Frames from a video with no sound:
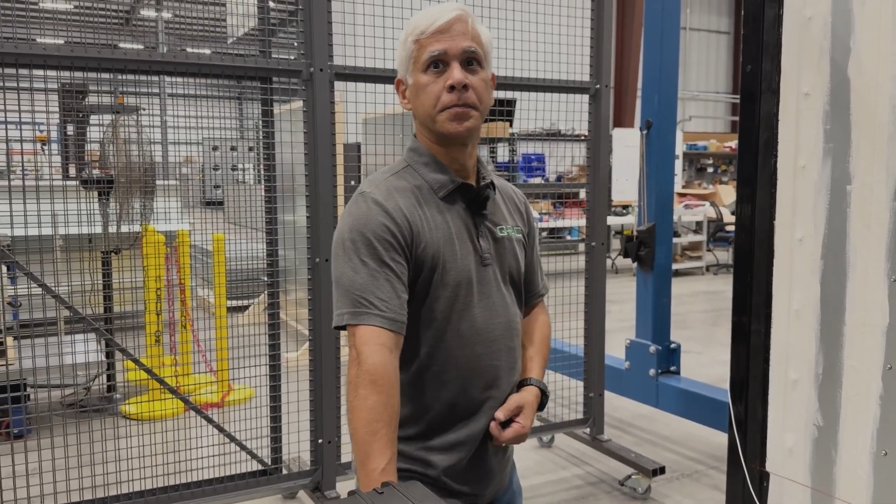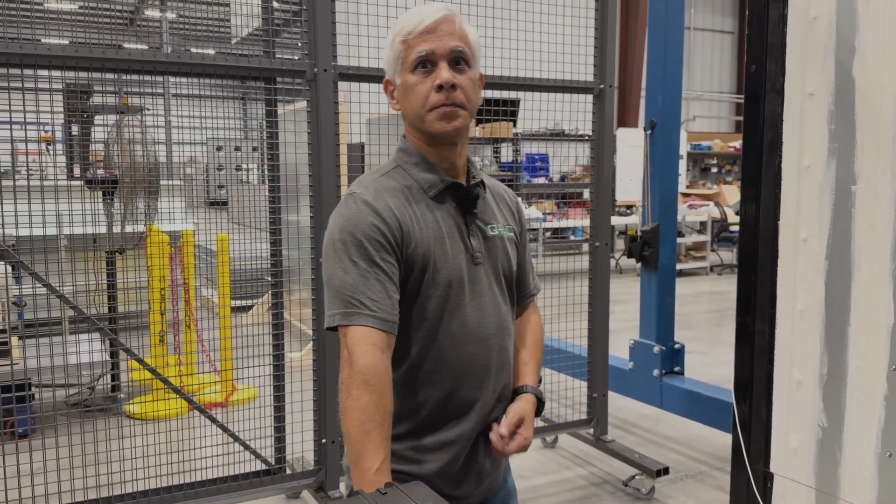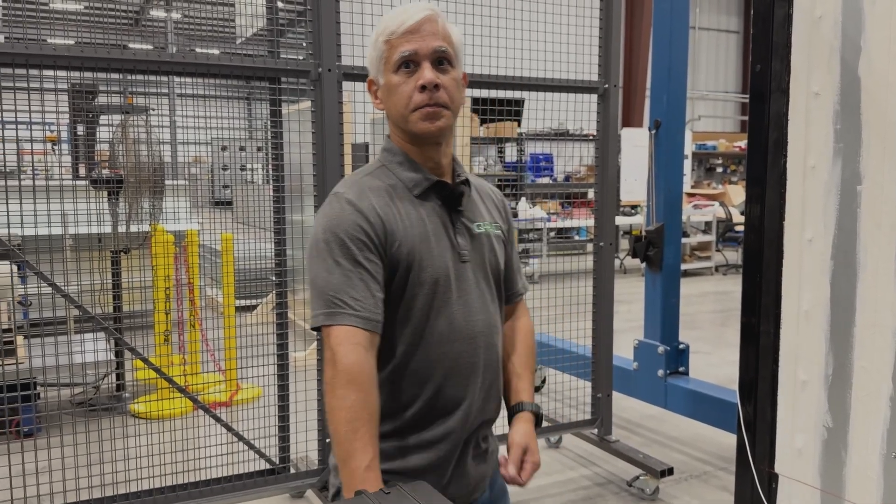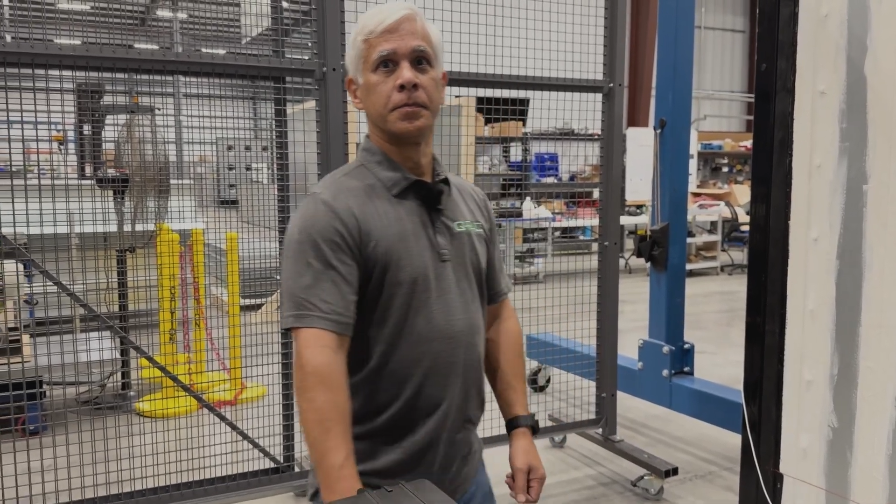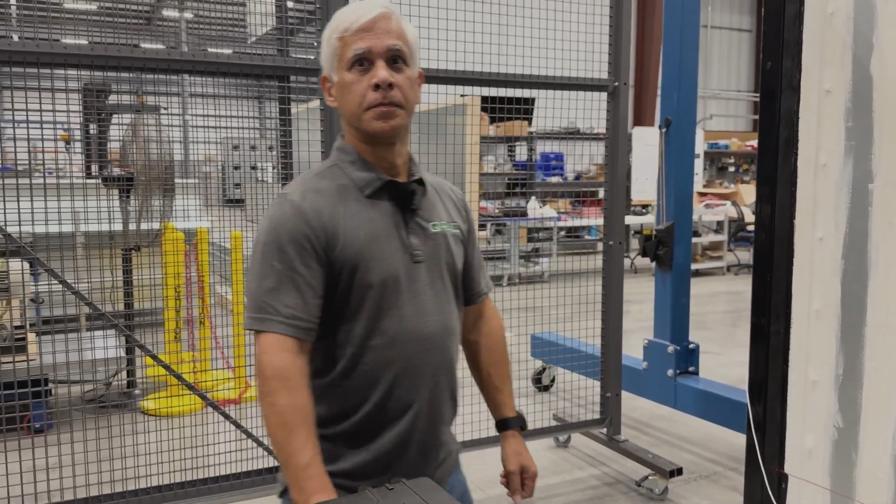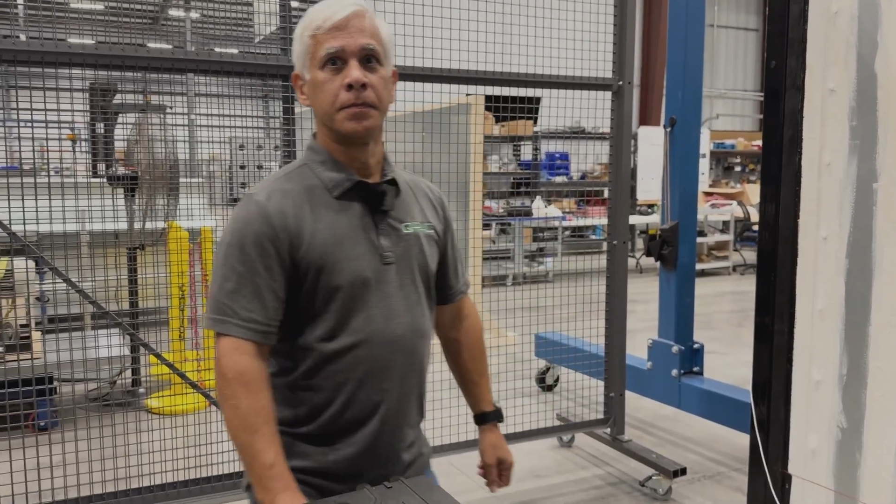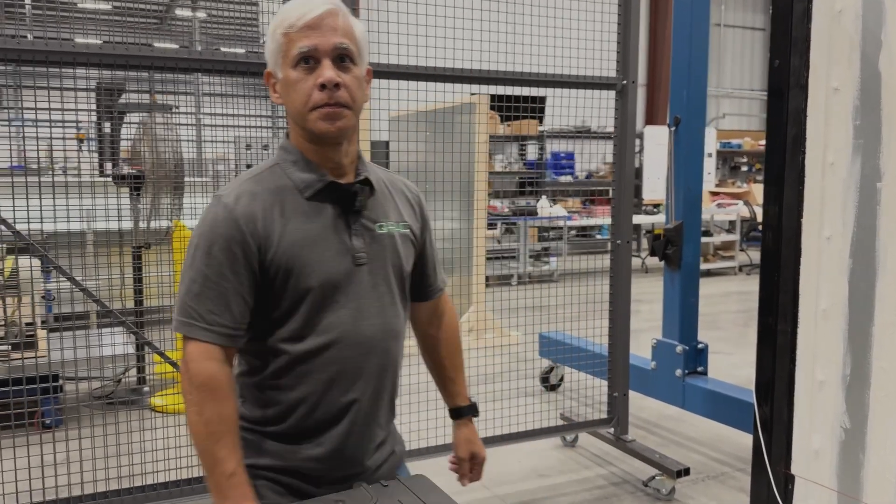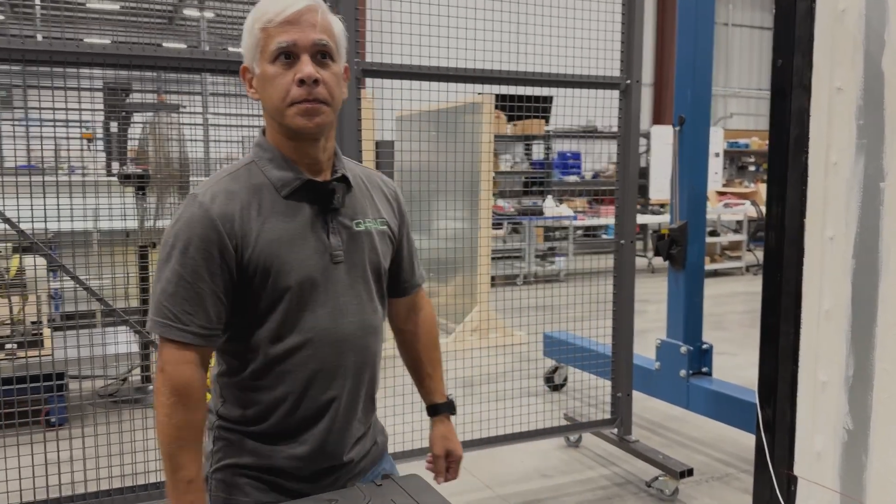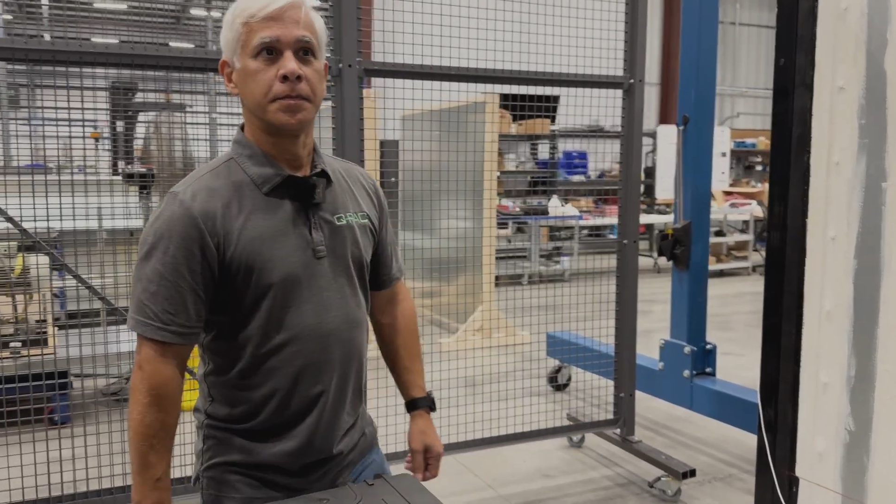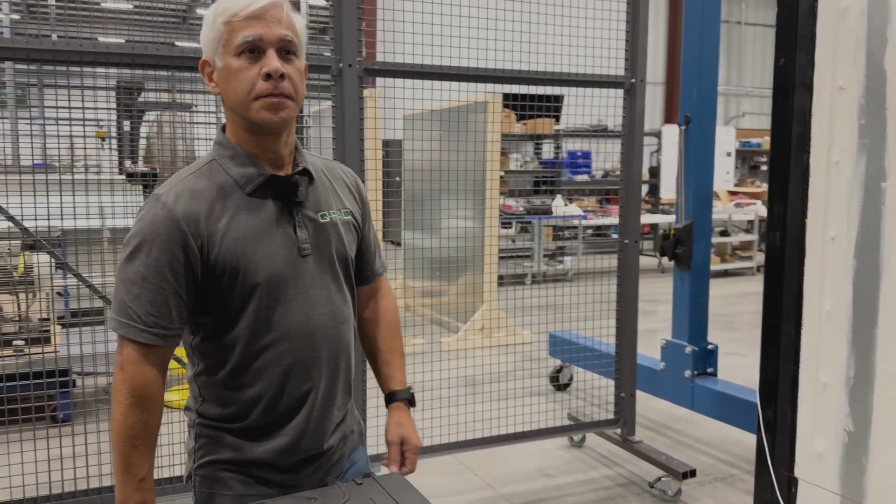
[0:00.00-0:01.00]
Cool, I
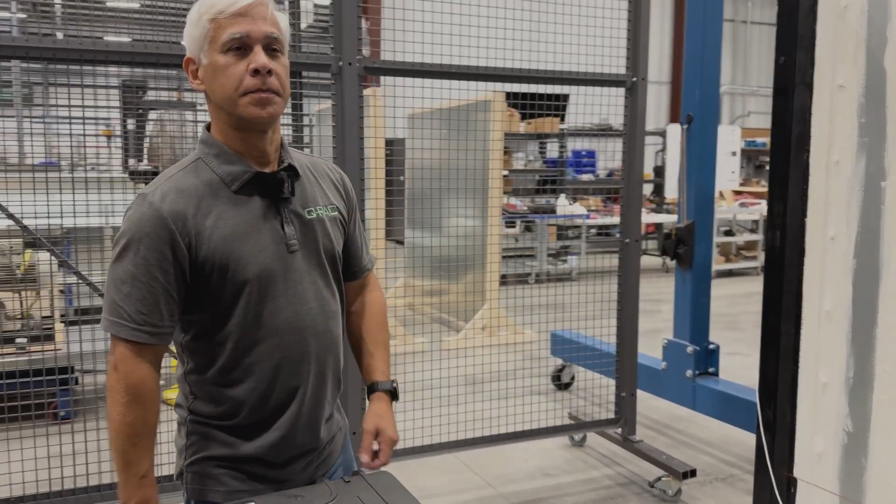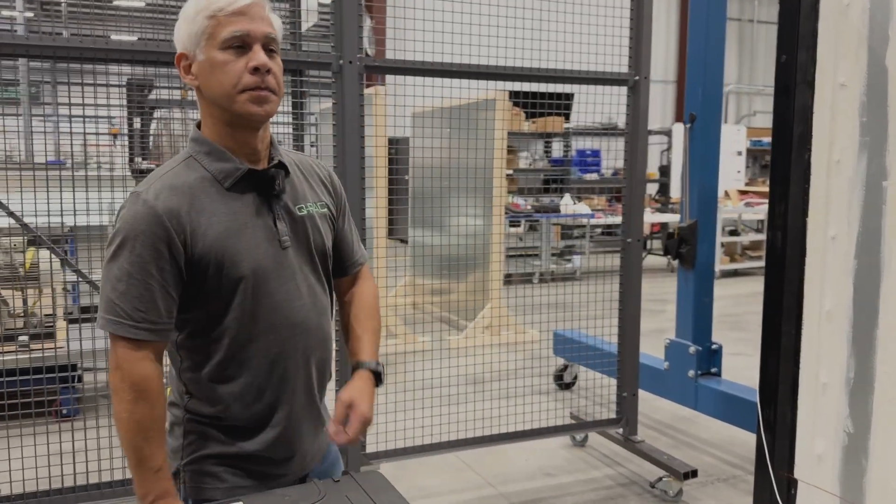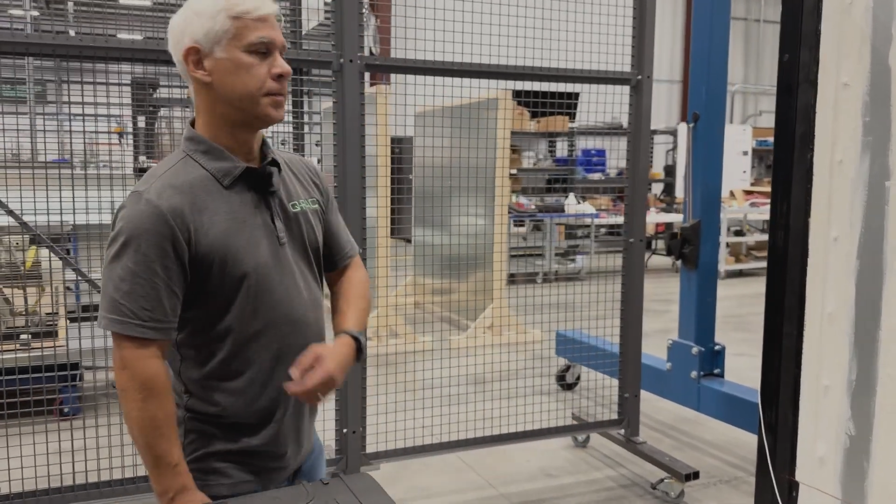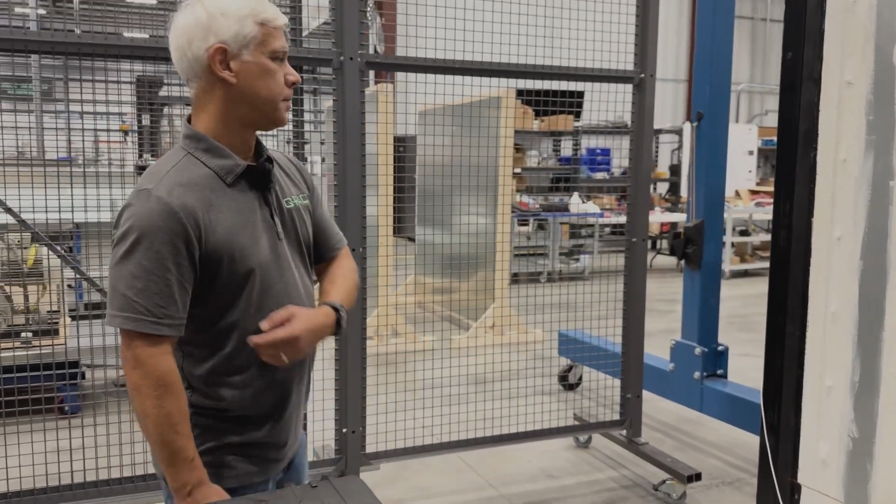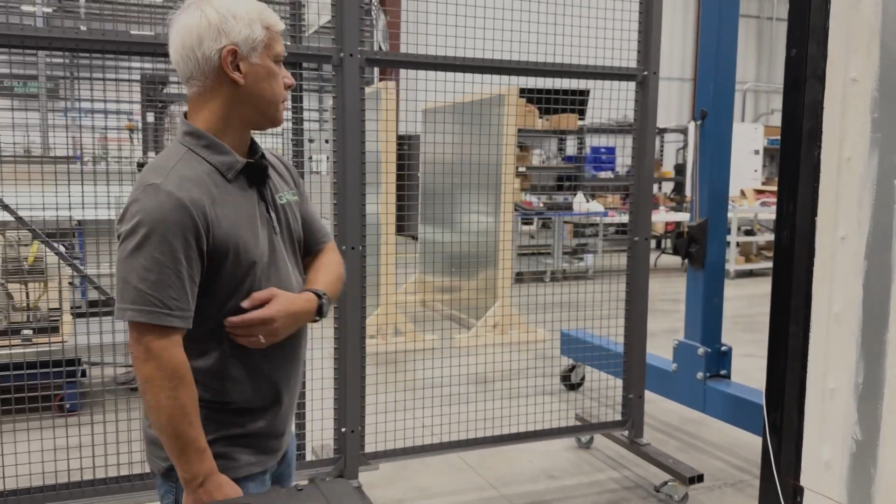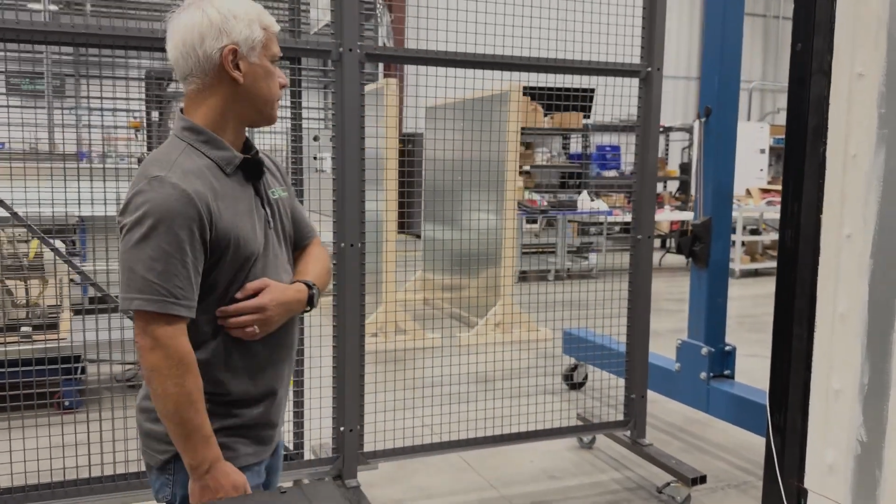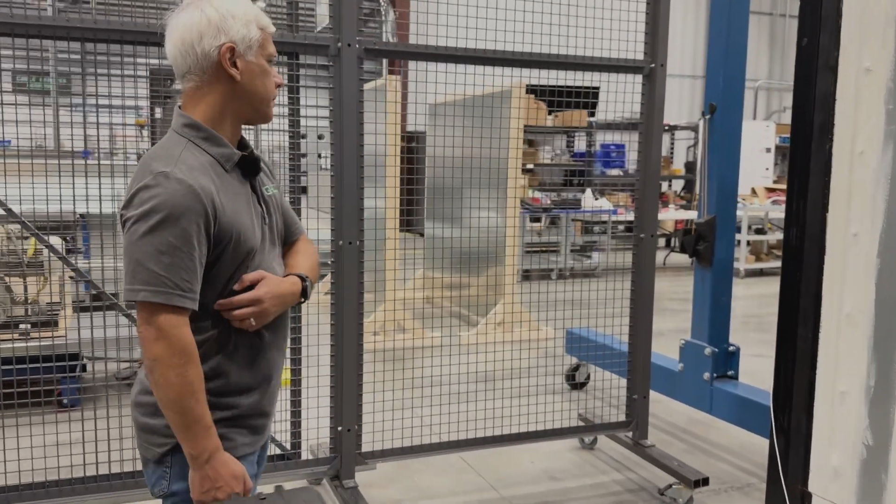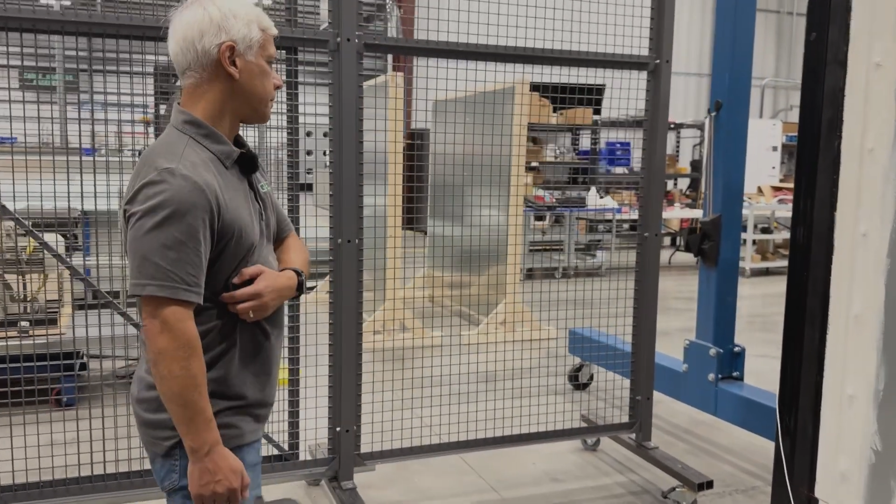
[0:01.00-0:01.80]
dig it. Trust